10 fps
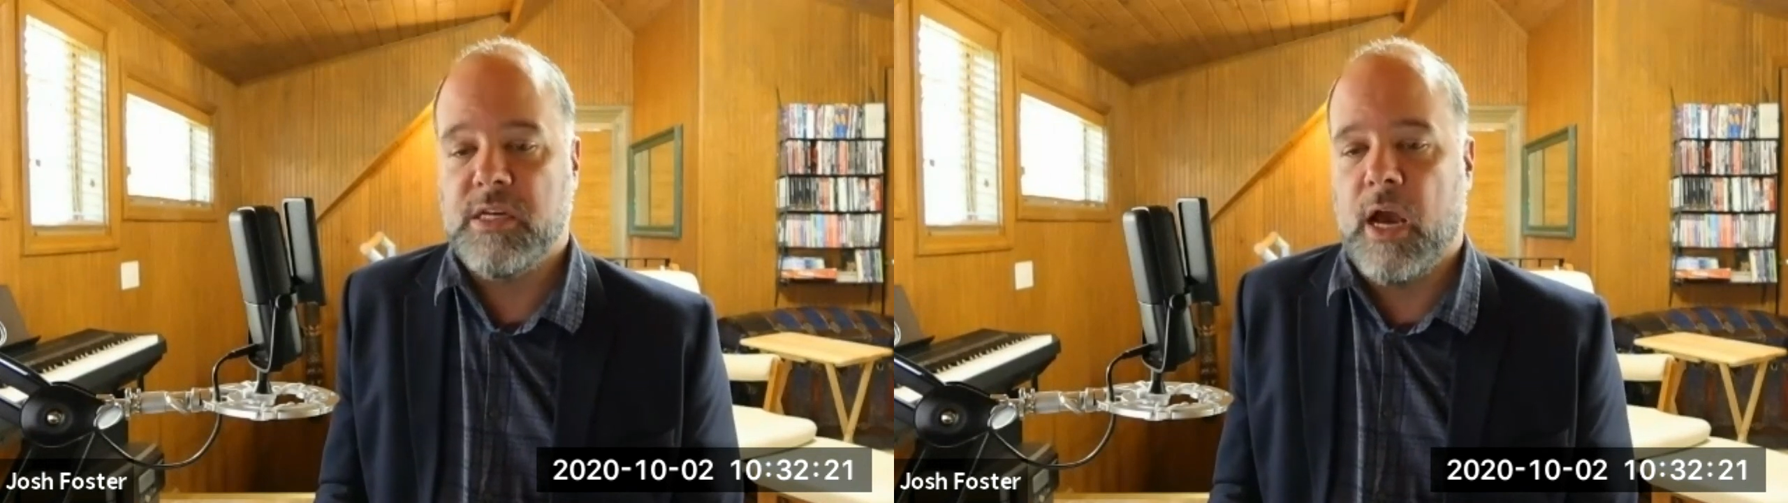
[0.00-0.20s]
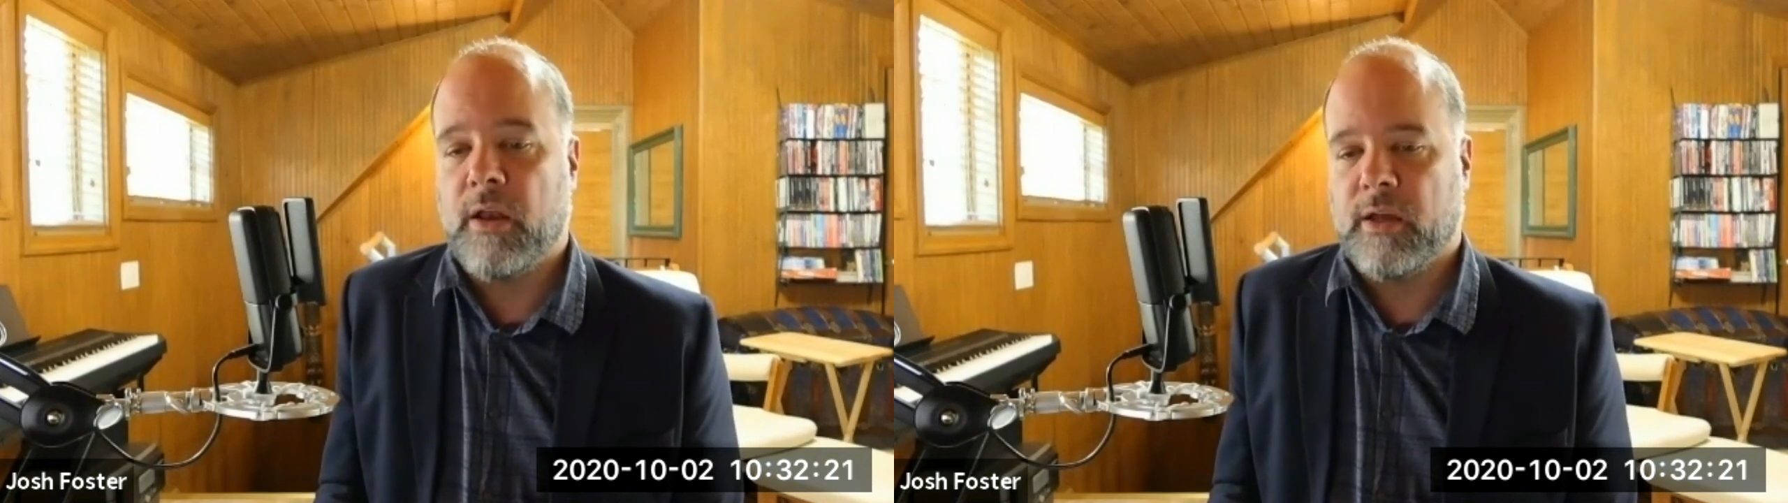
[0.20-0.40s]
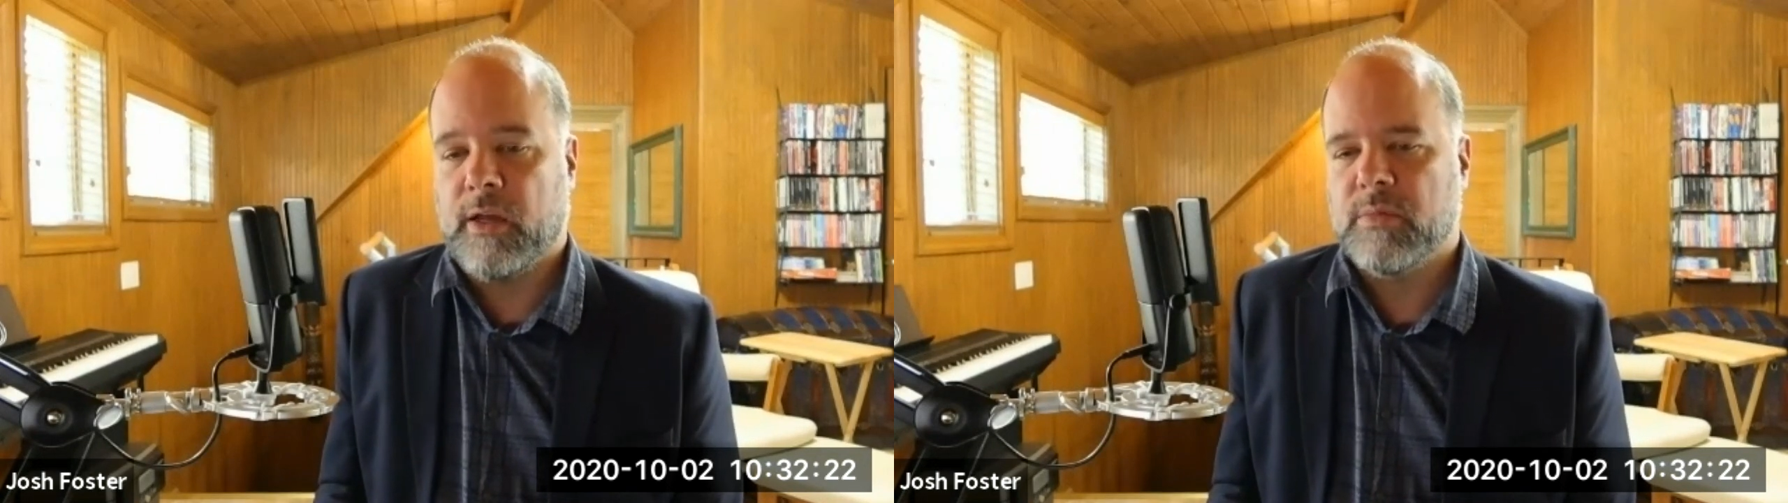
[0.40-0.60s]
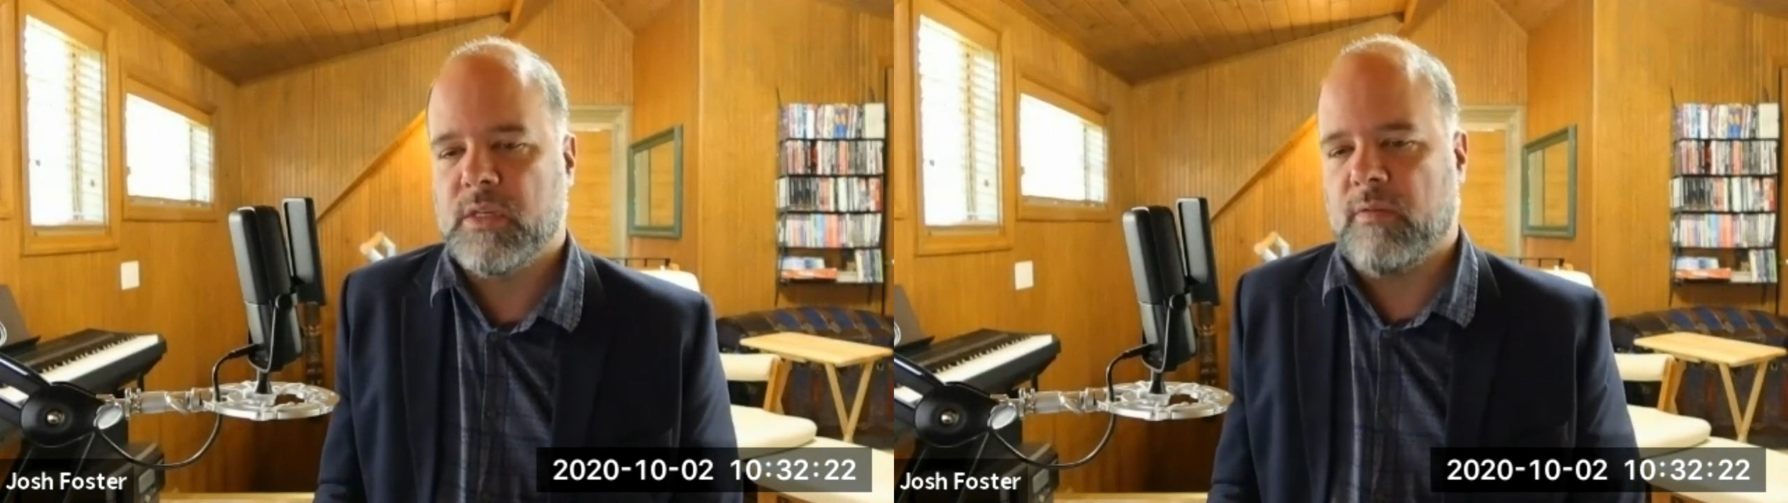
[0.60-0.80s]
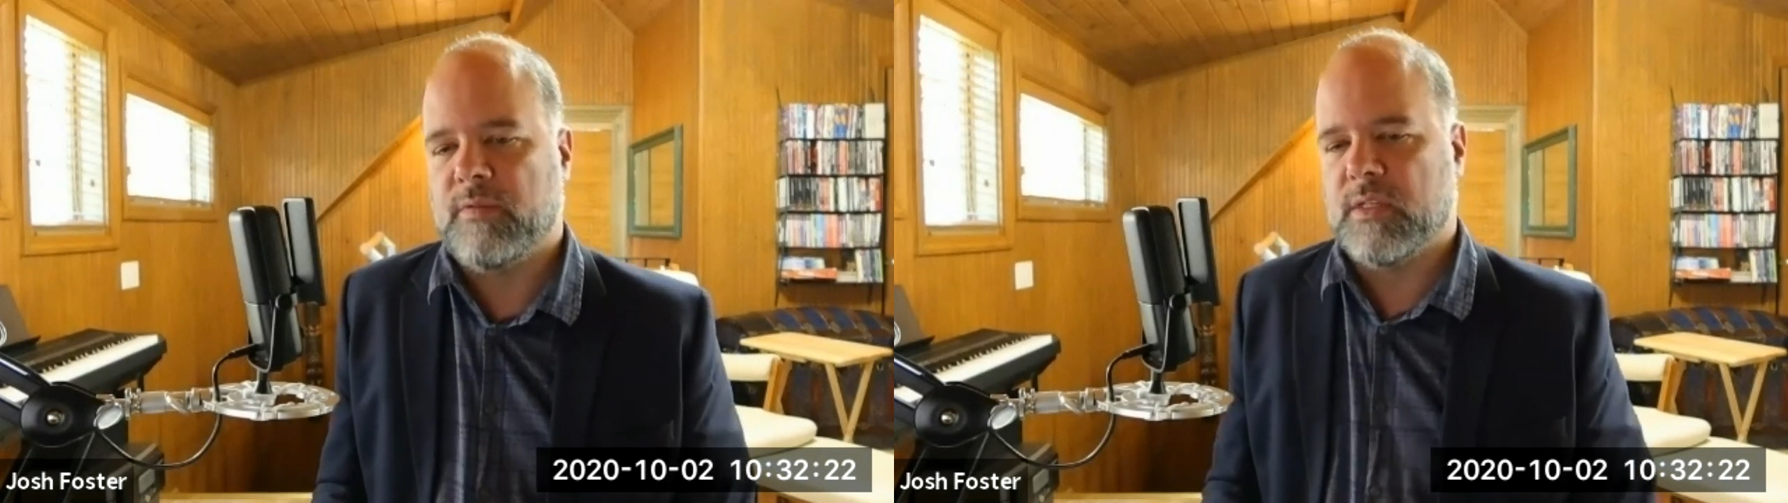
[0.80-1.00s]
yelling
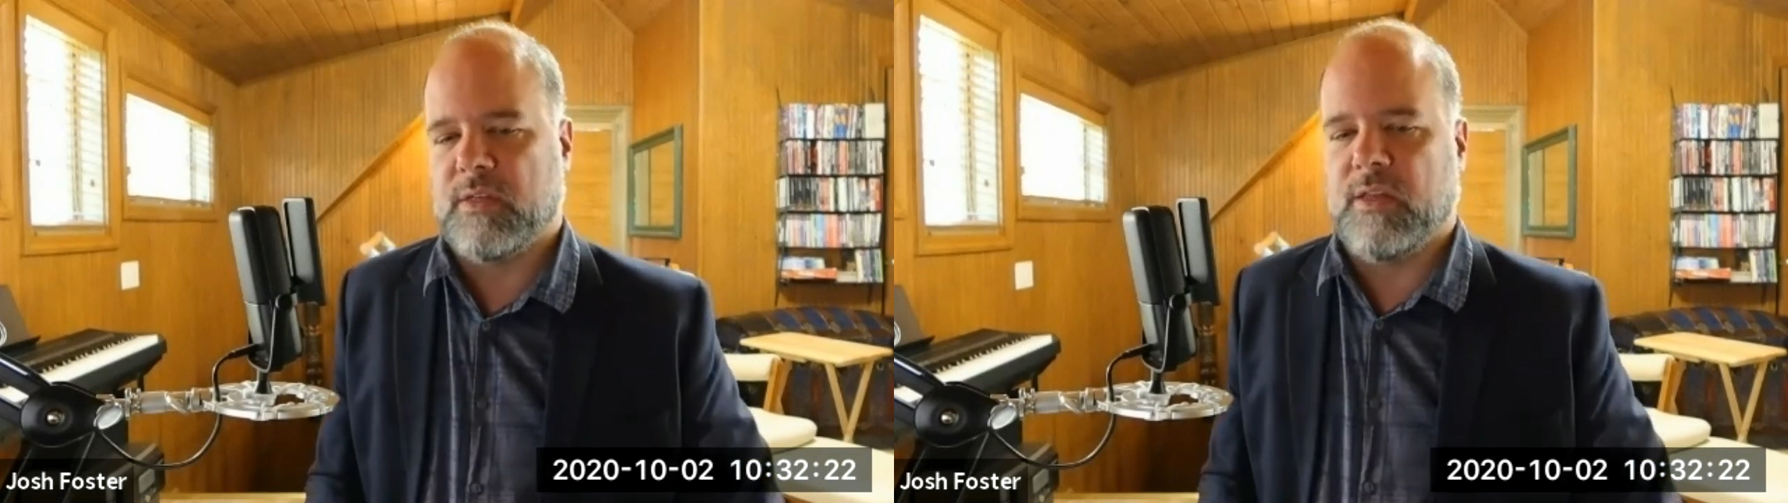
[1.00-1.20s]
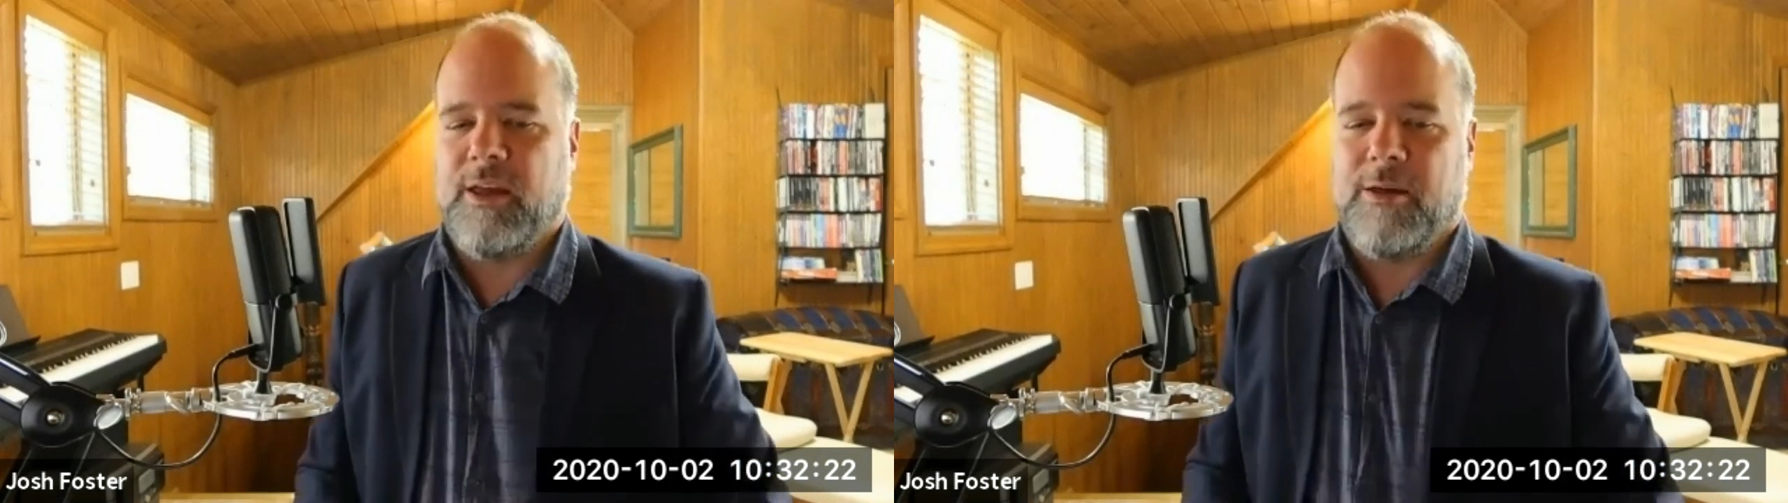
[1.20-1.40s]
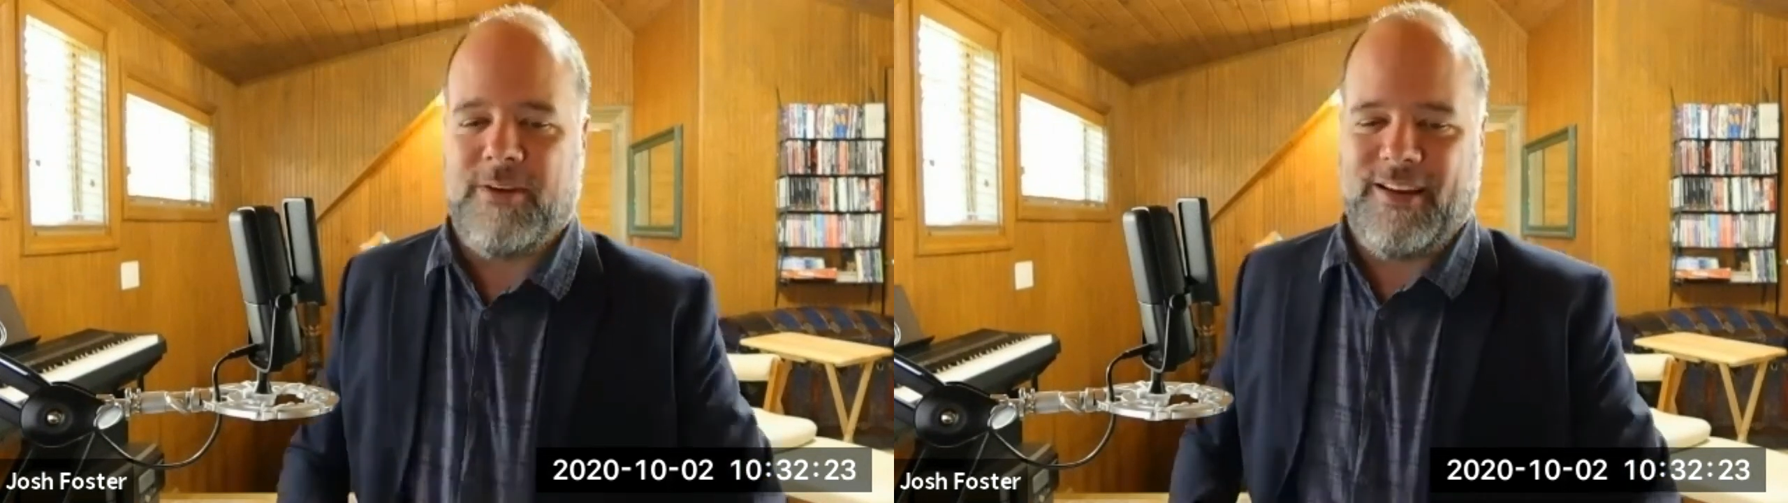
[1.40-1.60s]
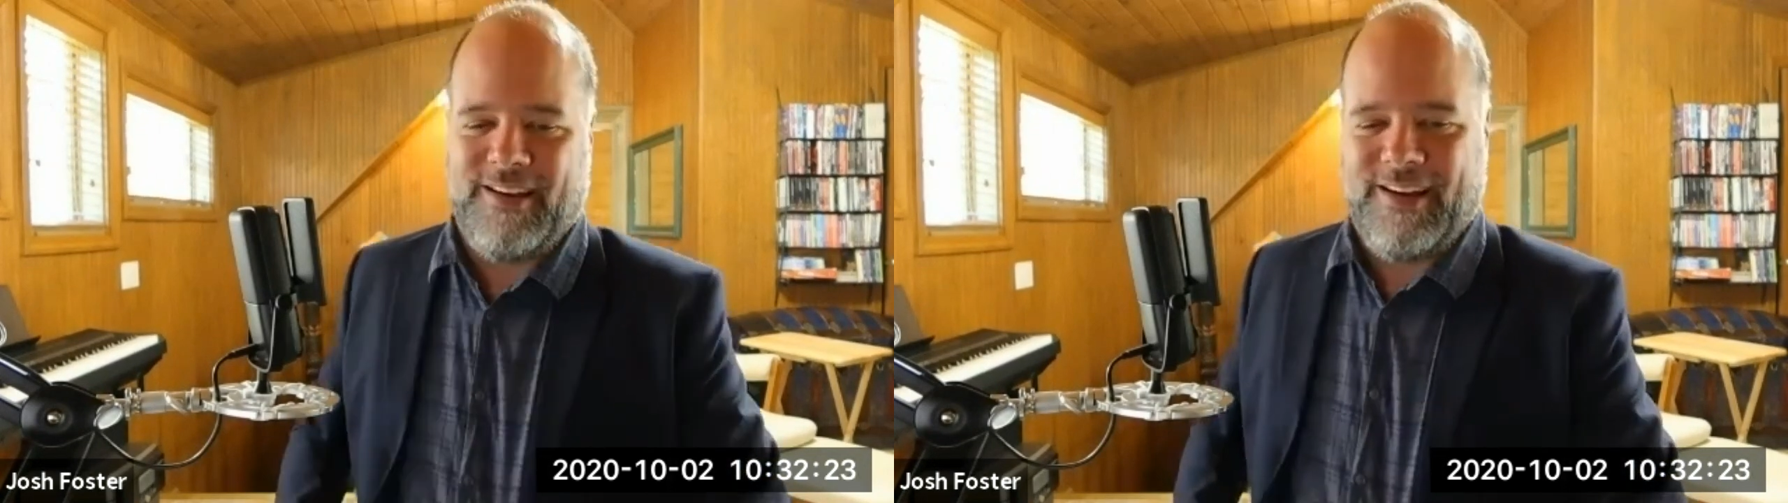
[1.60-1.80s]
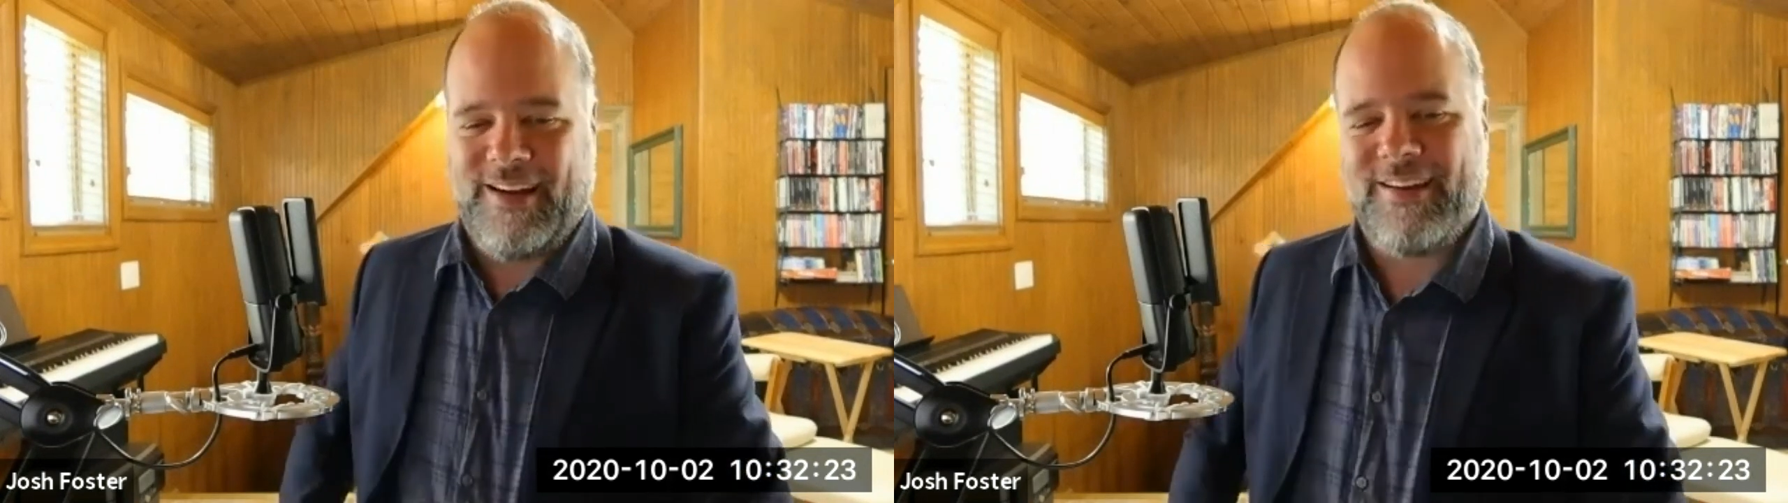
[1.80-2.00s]
himself to sleep at night.